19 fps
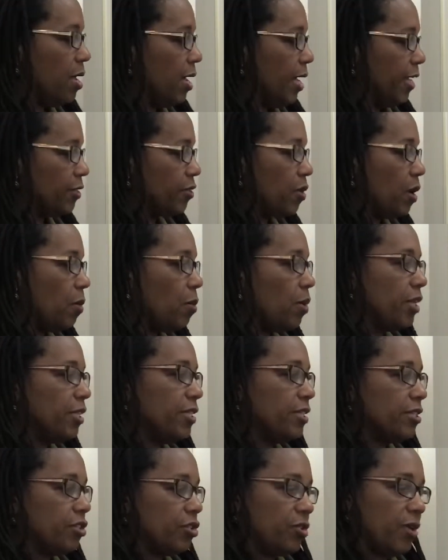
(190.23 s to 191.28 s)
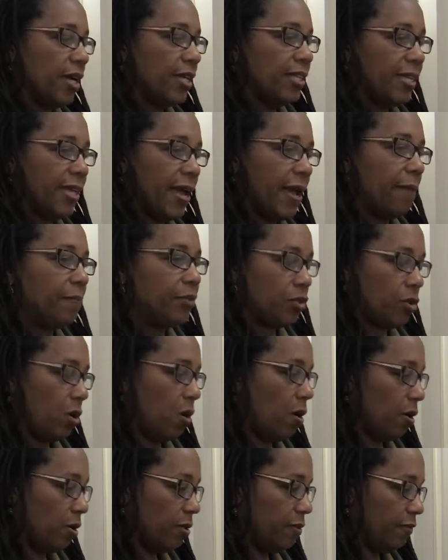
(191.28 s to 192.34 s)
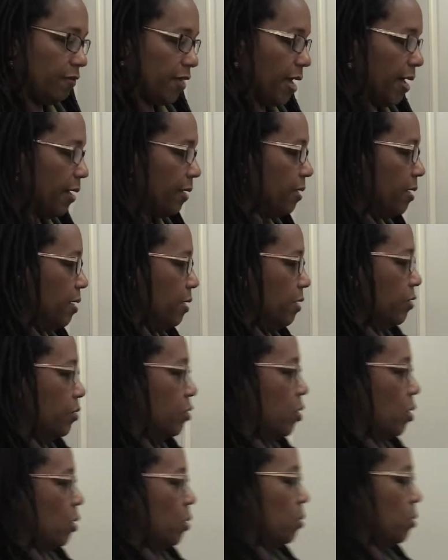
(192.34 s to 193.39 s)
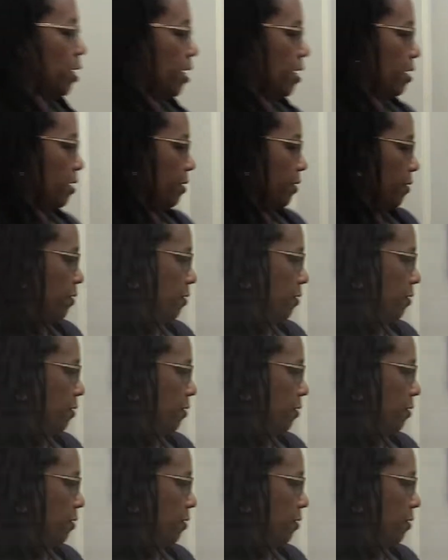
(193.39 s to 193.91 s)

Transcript: And so I wanted to try to capture all of that. So here